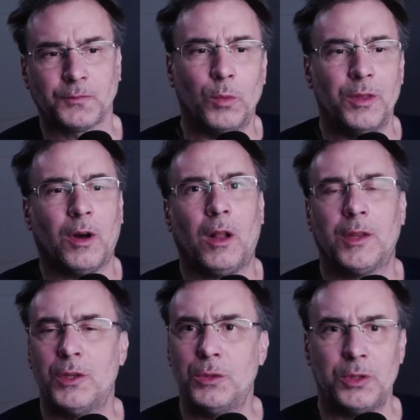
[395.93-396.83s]
With all
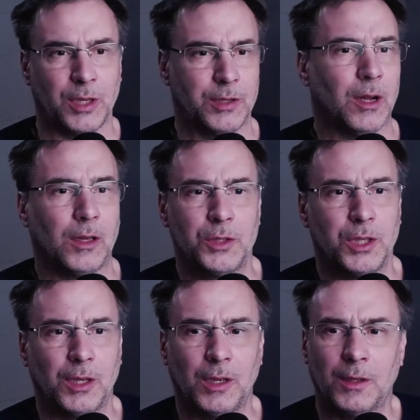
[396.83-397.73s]
the new
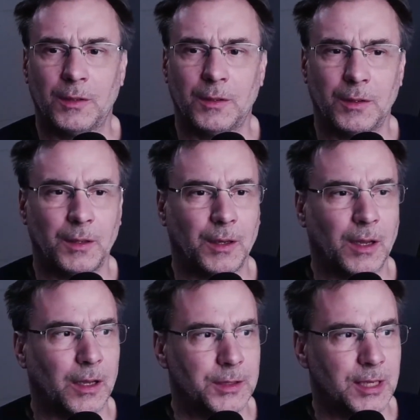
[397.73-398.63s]
technology,
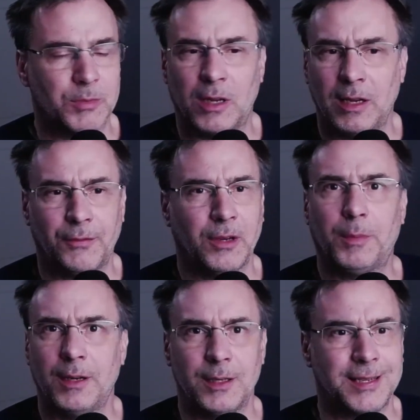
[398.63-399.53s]
it seems like
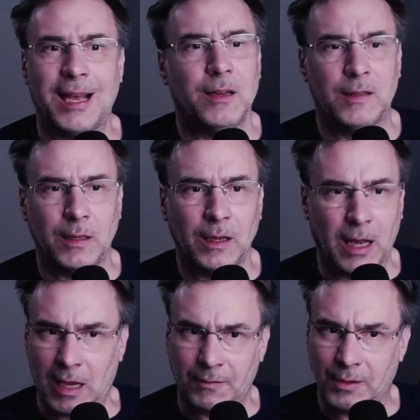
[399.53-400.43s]
everybody's editing
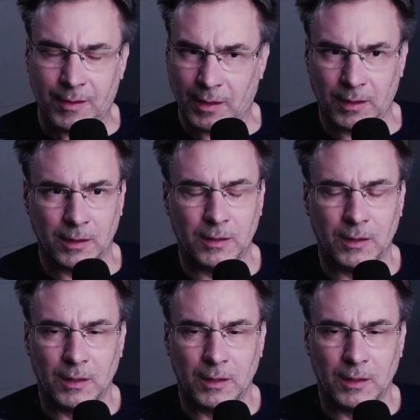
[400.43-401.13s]
everything.